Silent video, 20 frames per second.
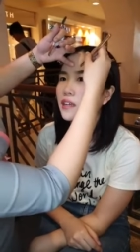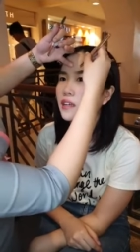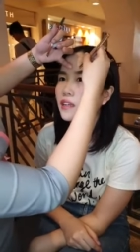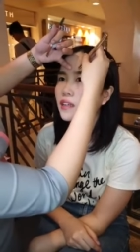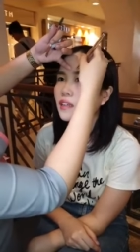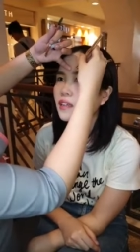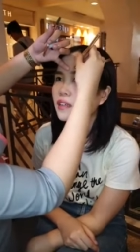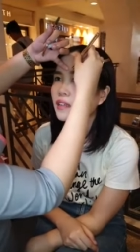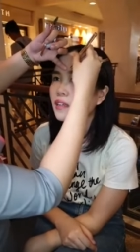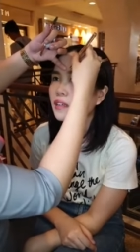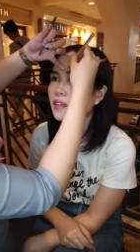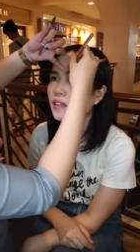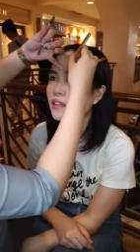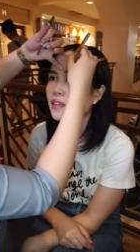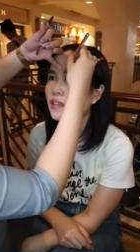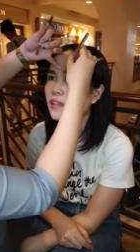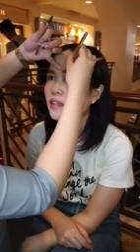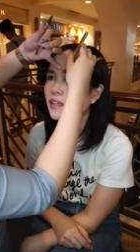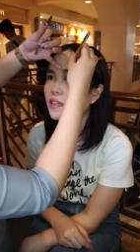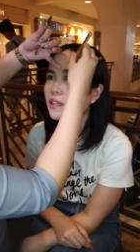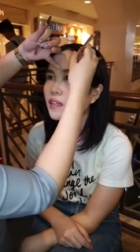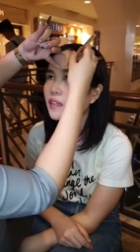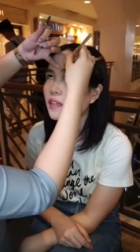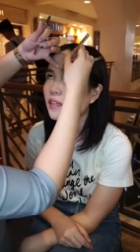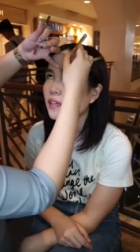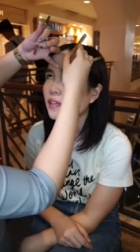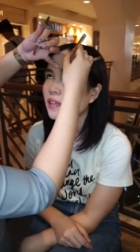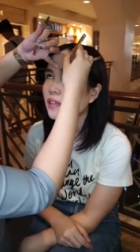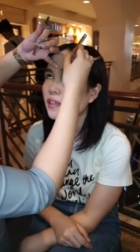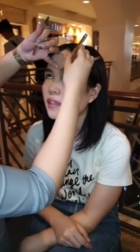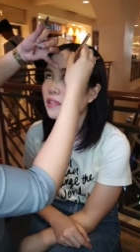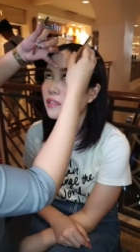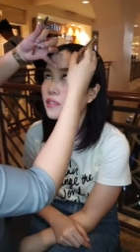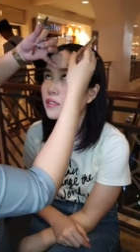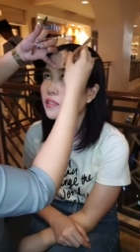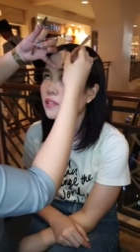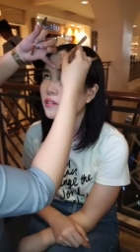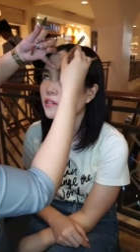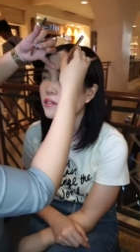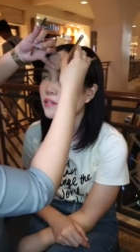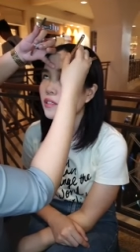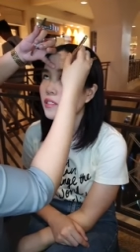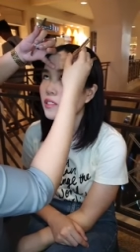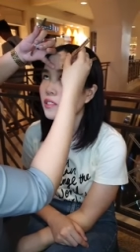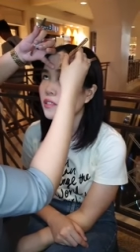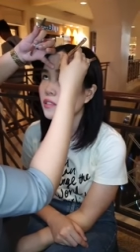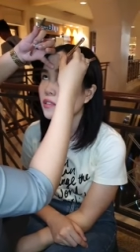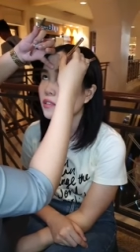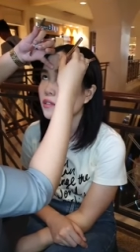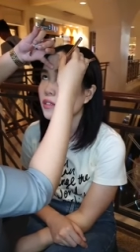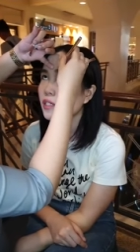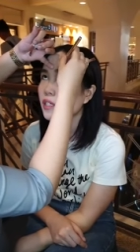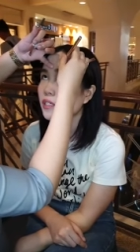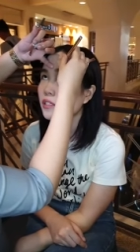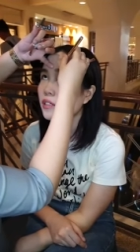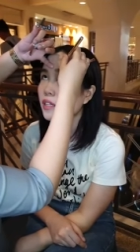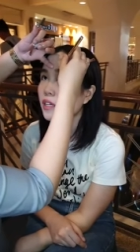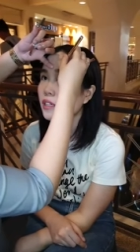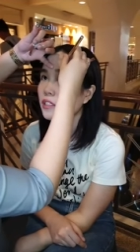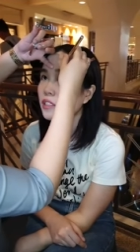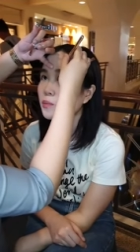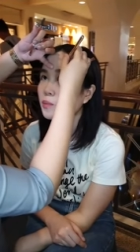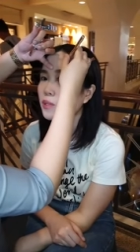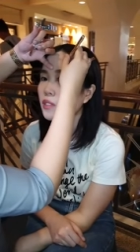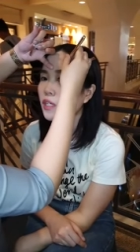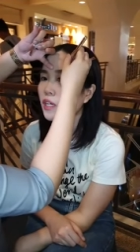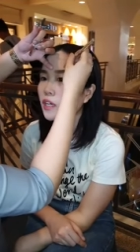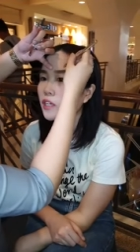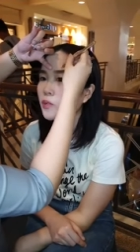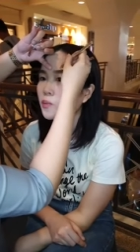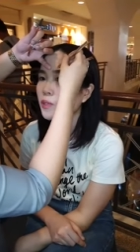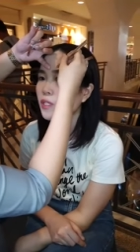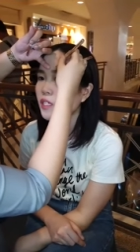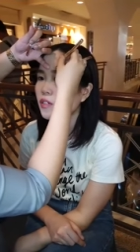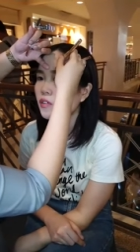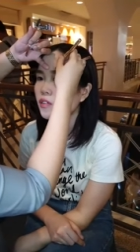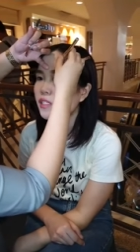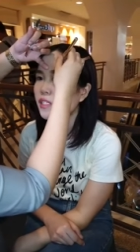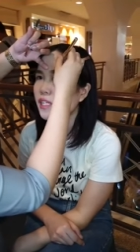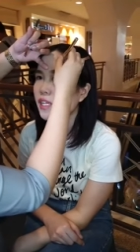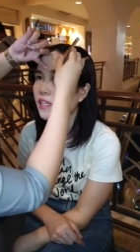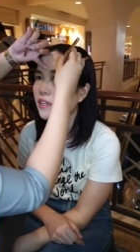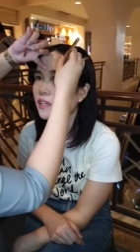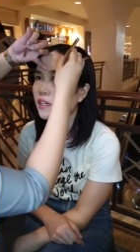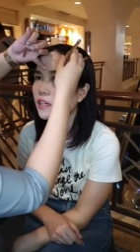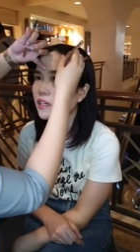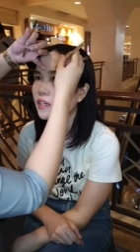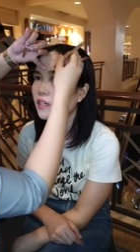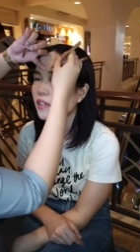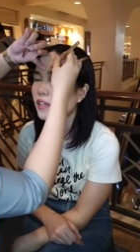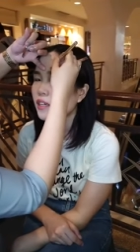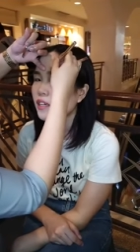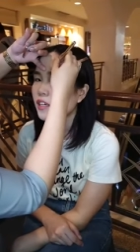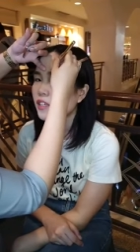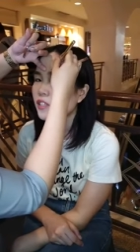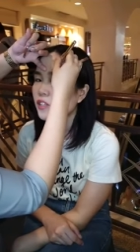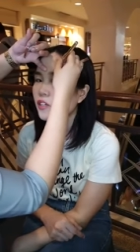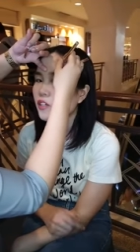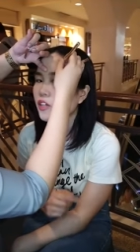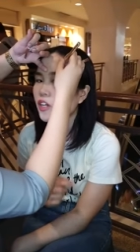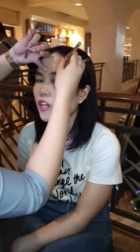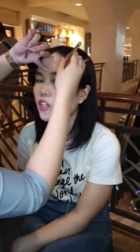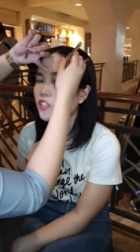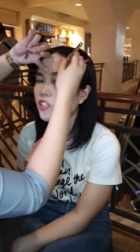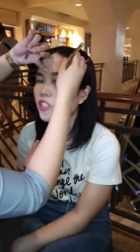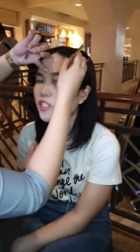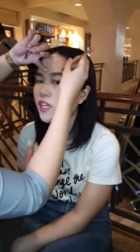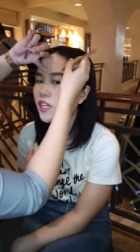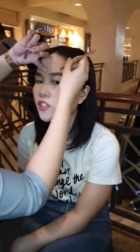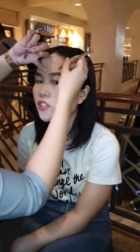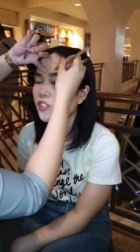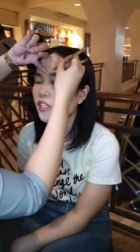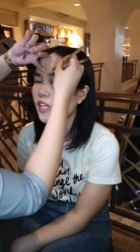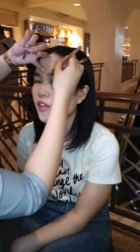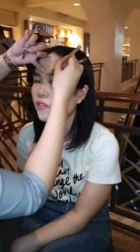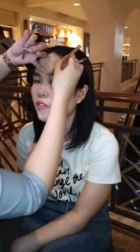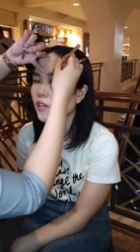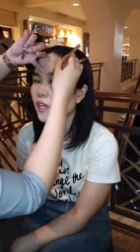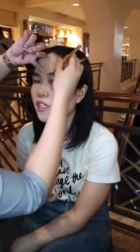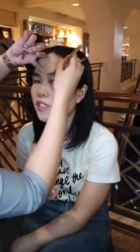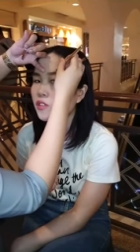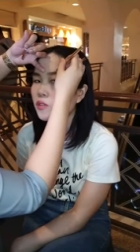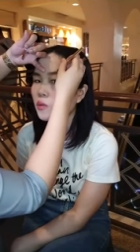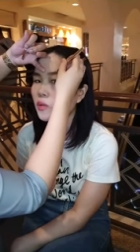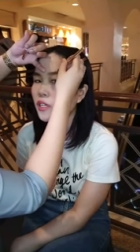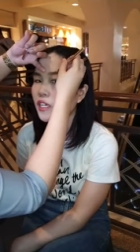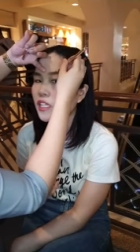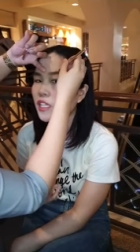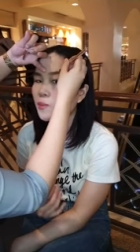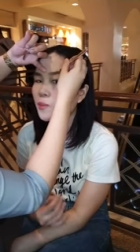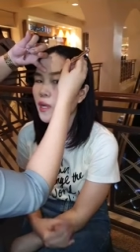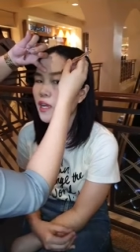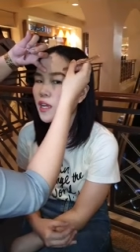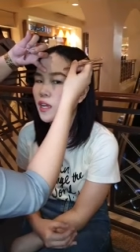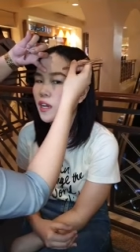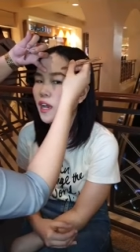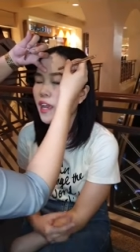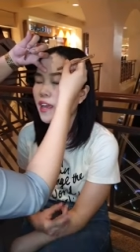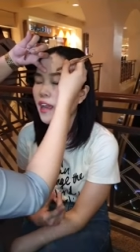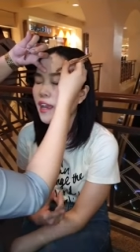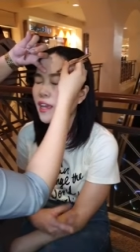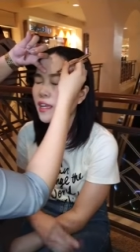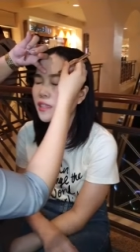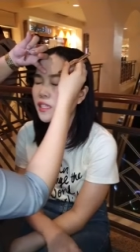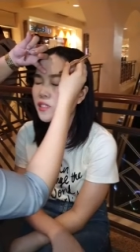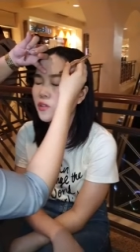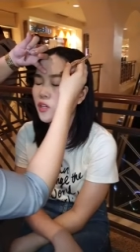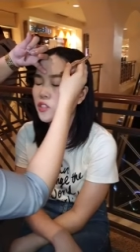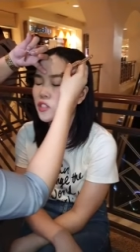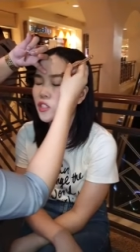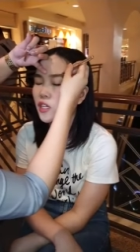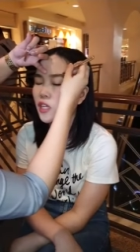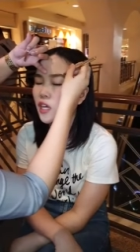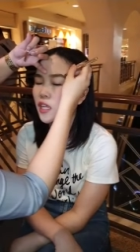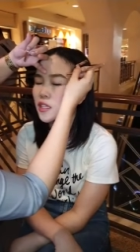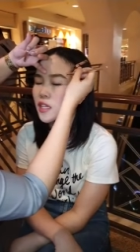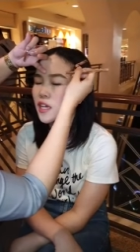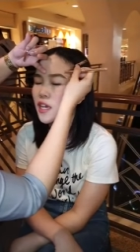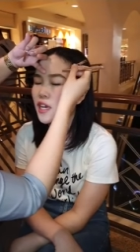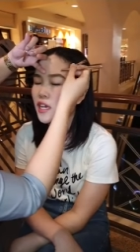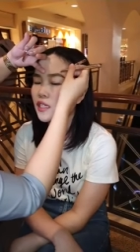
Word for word: That's another shade. So what you're doing is you're actually putting. Are you putting concealer? Yeah. So you're actually, actually, if you guys are worried, na parang I, I get this question a lot.